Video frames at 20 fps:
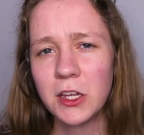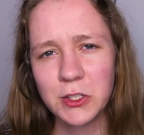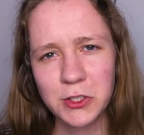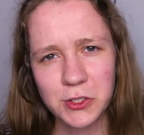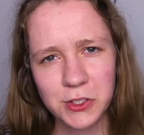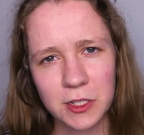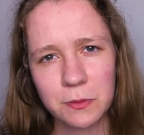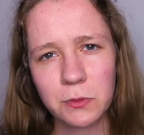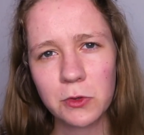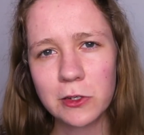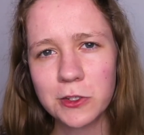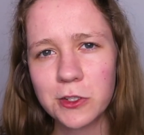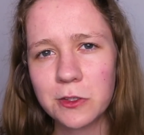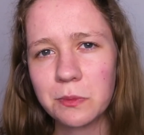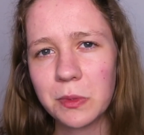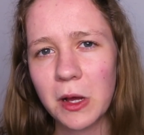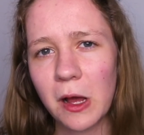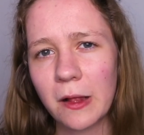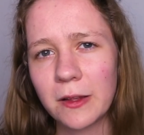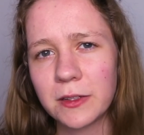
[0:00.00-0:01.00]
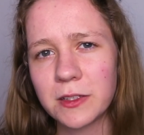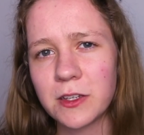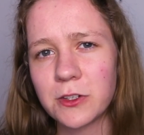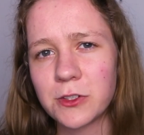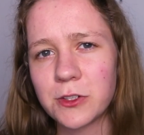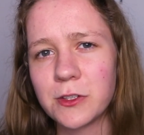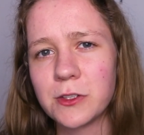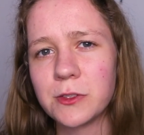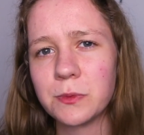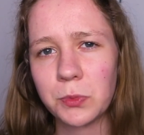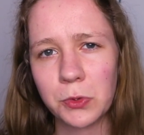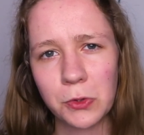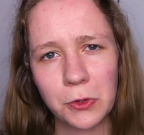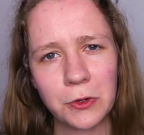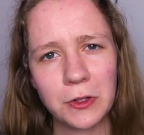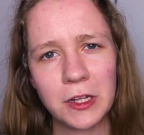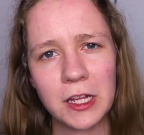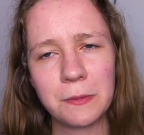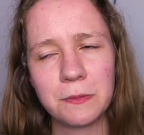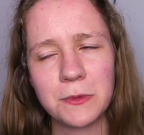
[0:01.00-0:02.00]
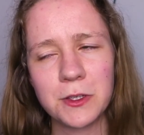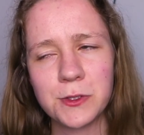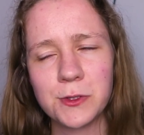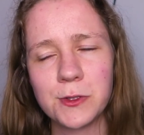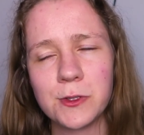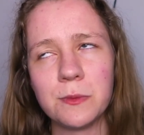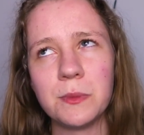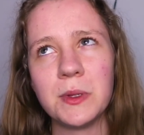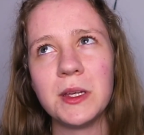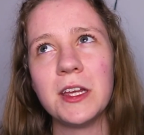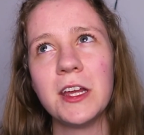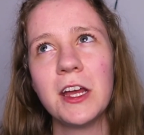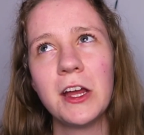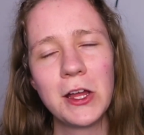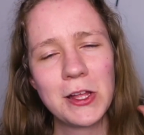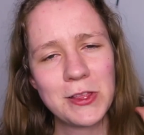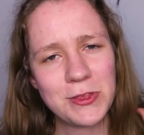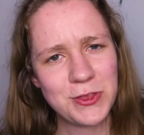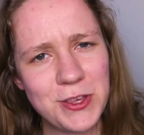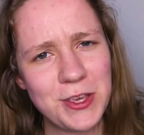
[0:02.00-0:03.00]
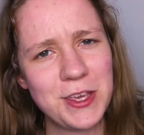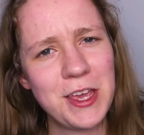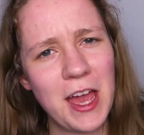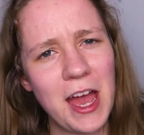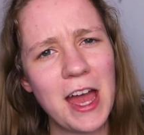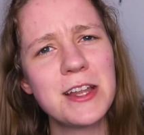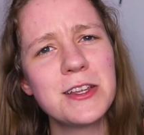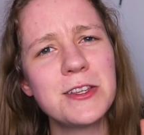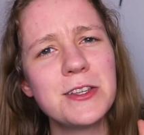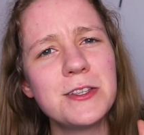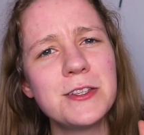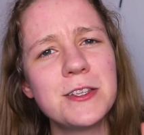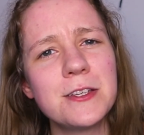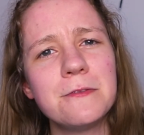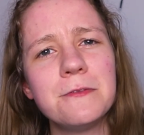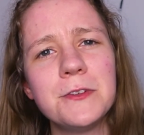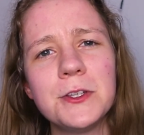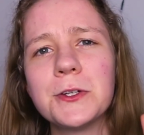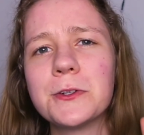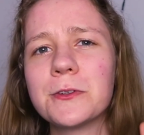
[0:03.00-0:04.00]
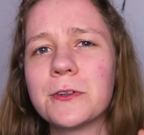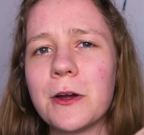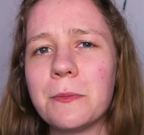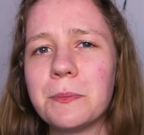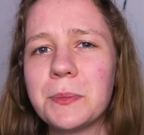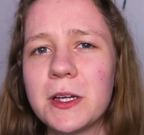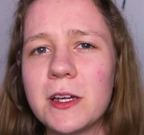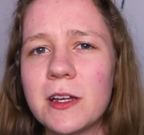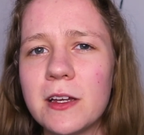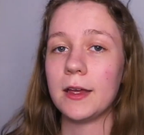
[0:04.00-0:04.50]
some Russian politicians proclaimed this to be the end of Europe.